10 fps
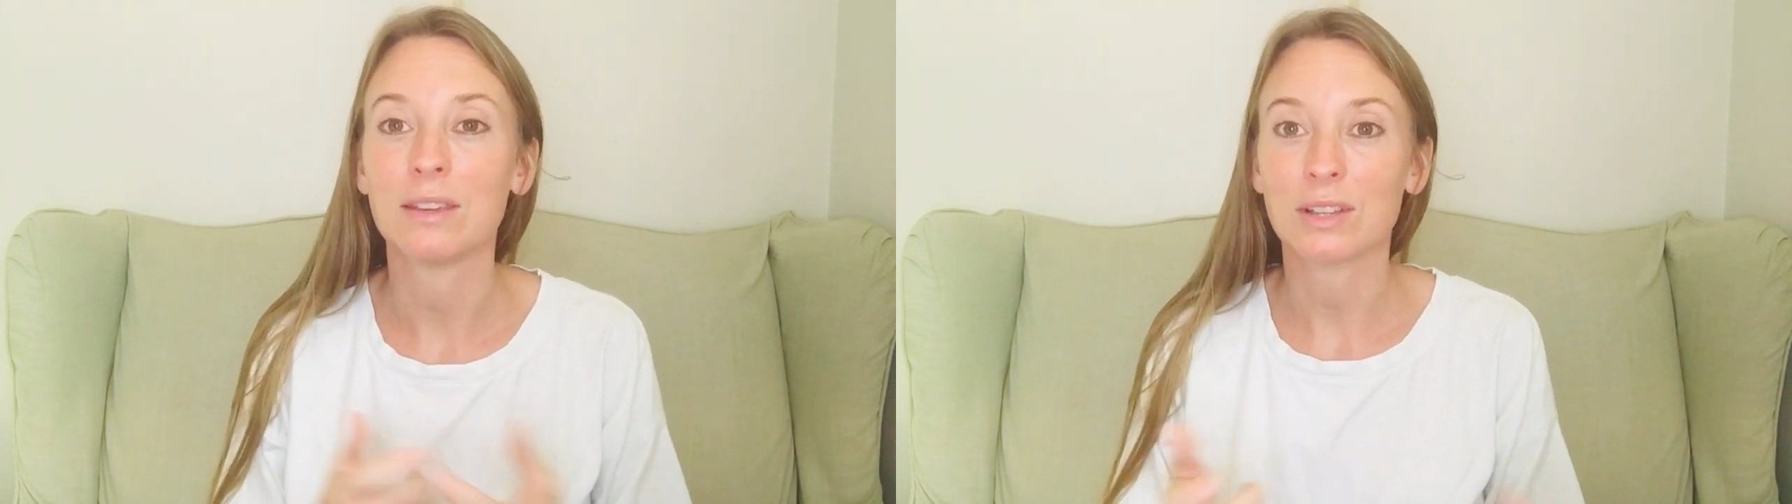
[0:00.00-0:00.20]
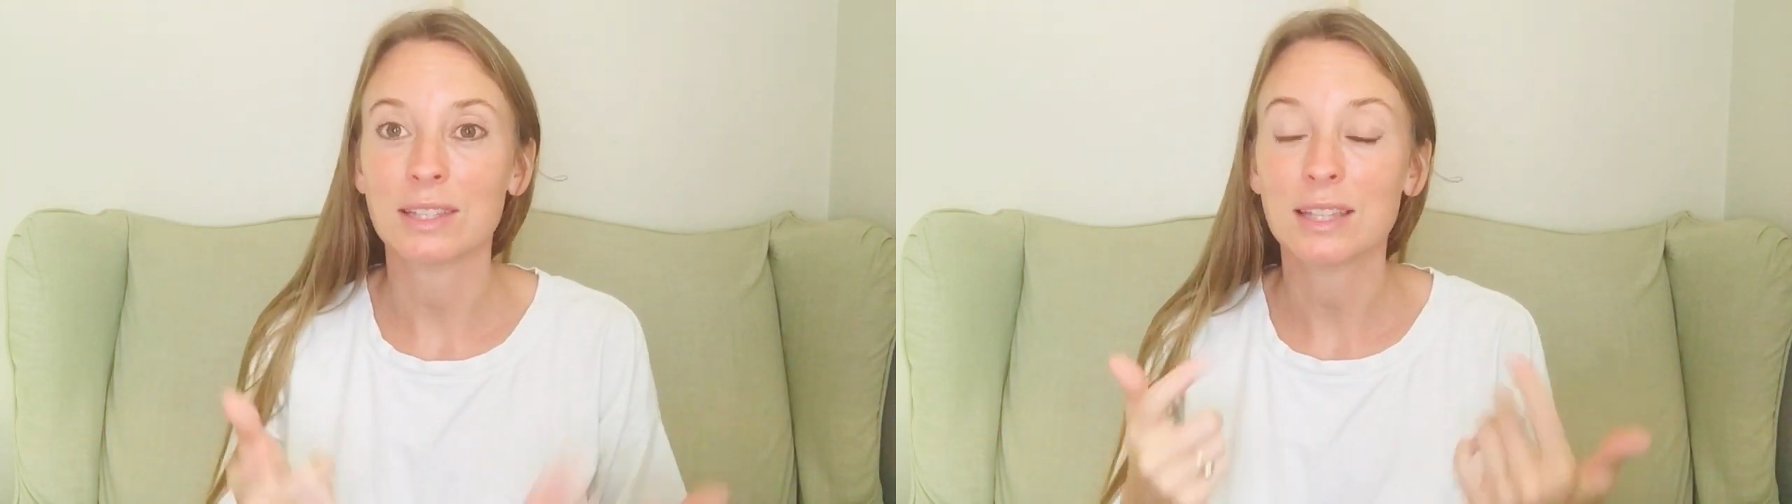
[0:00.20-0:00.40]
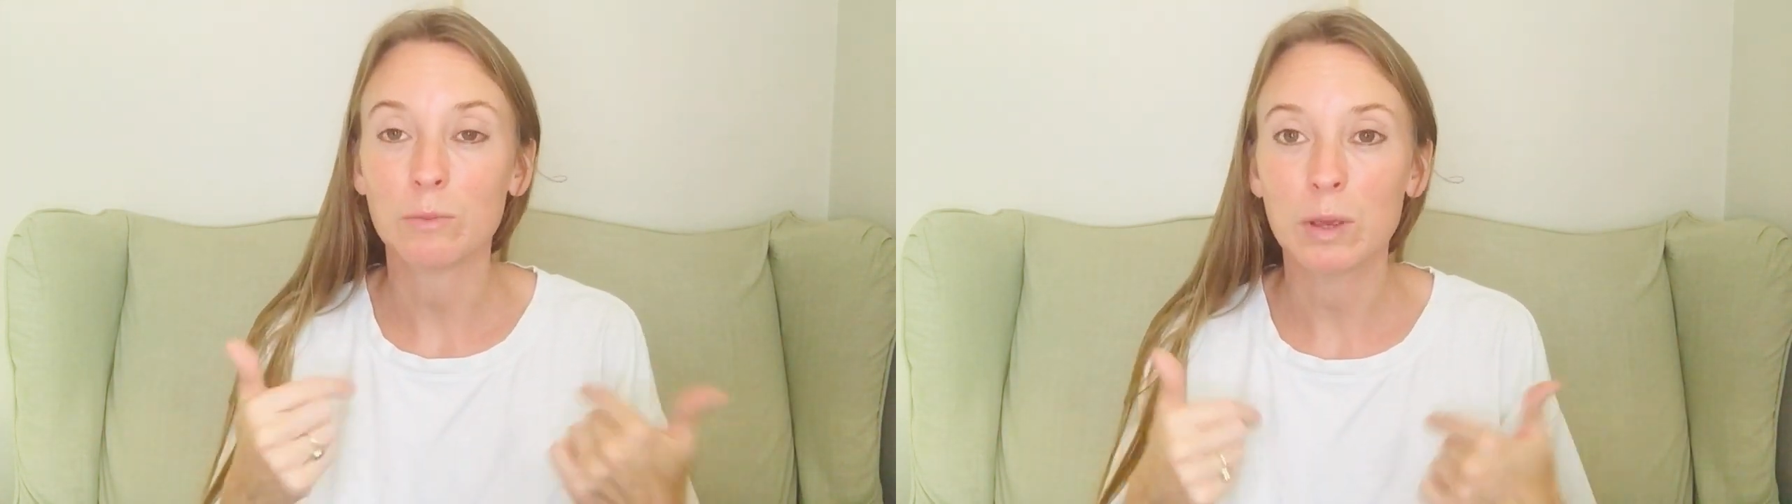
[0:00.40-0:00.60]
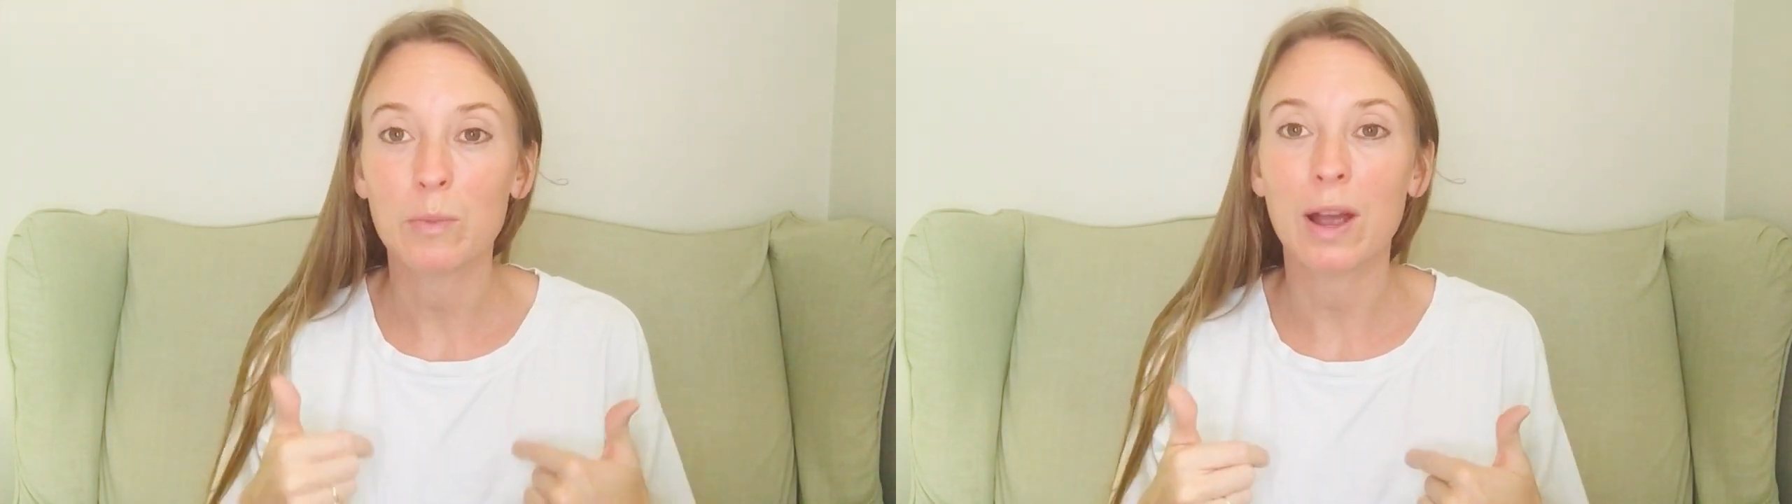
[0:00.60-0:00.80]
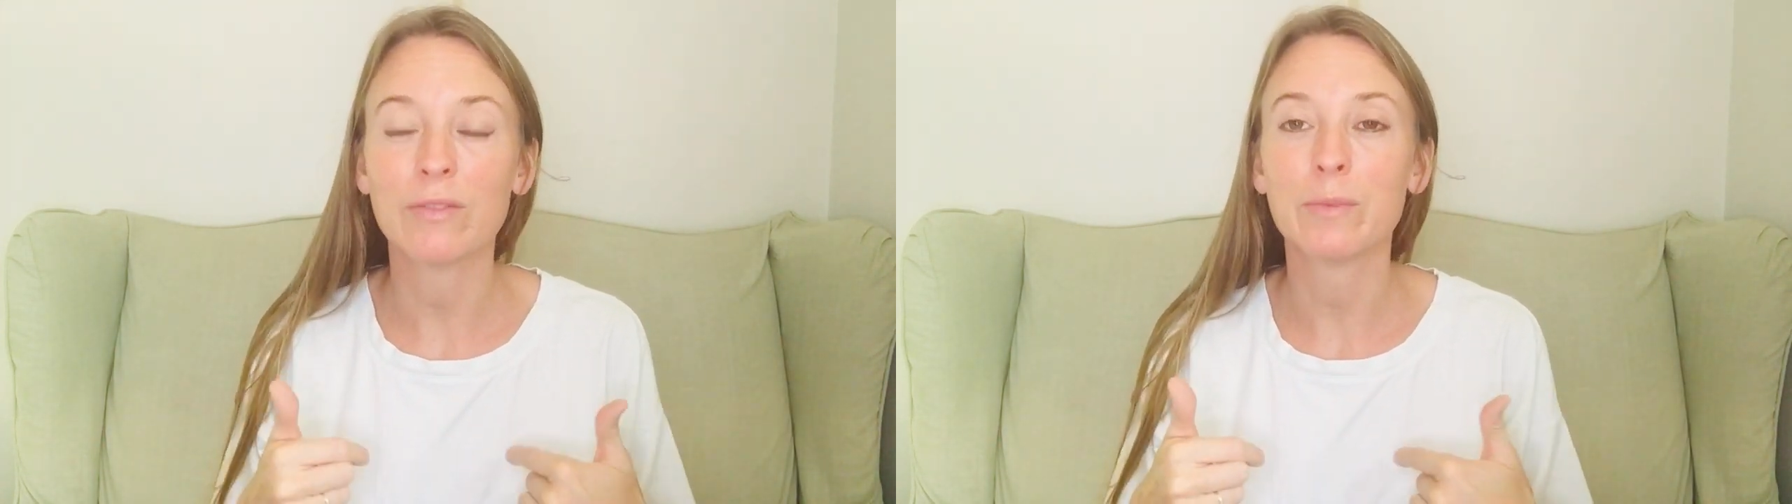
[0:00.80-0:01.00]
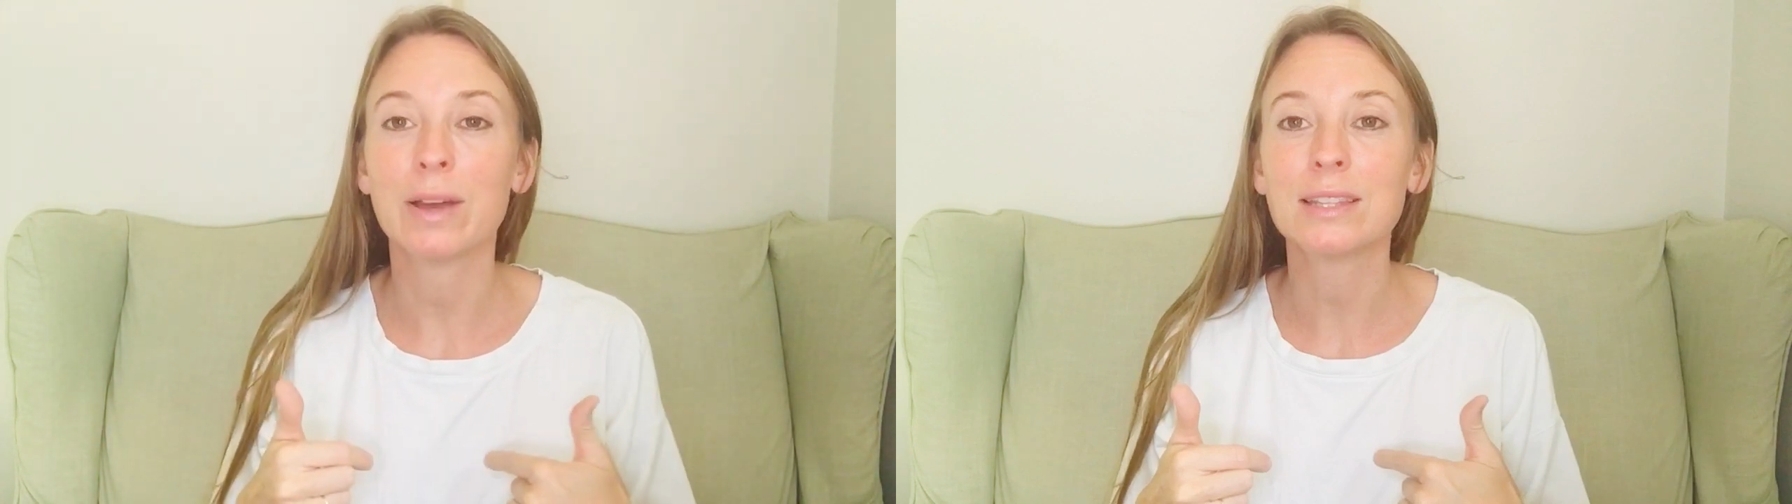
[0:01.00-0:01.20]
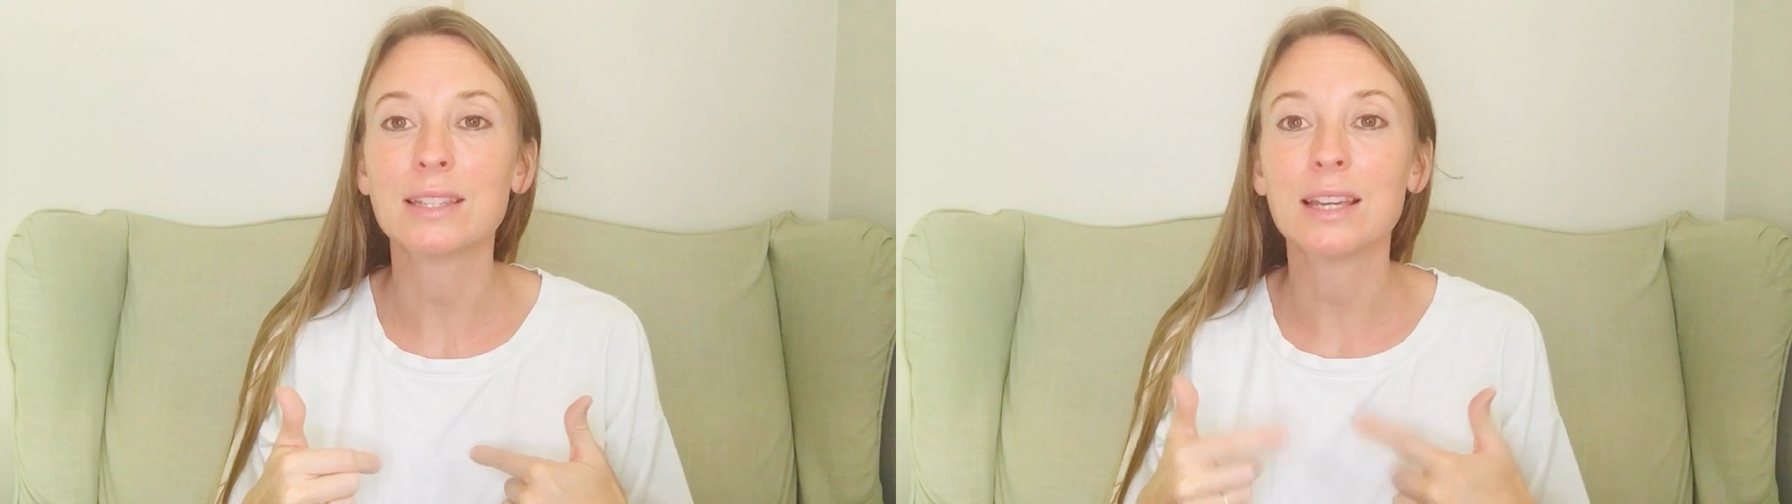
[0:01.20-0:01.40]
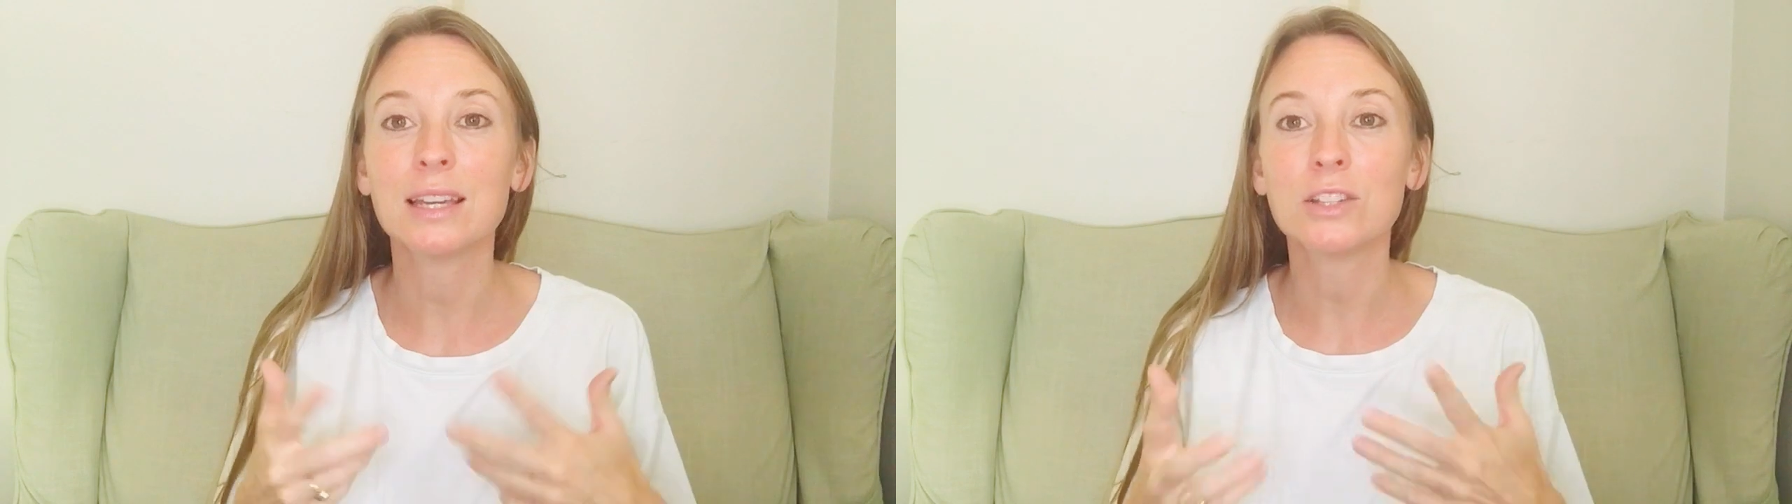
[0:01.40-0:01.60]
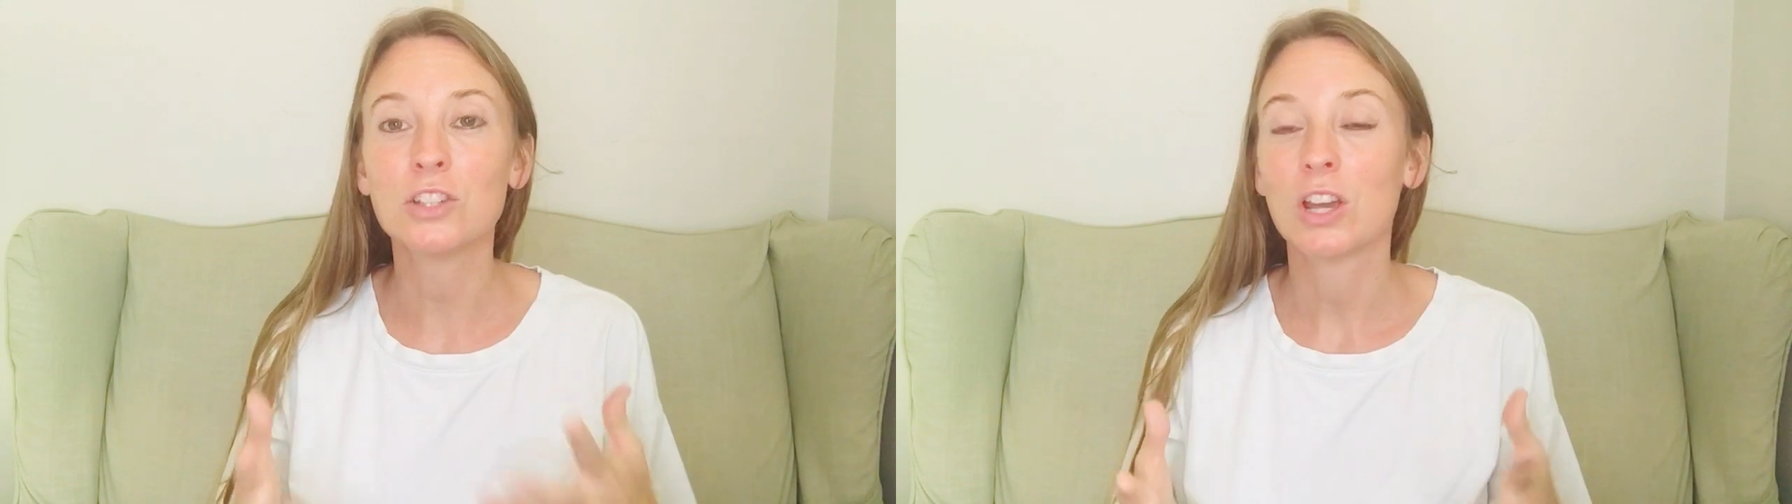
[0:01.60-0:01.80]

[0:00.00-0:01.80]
You can send me a private message.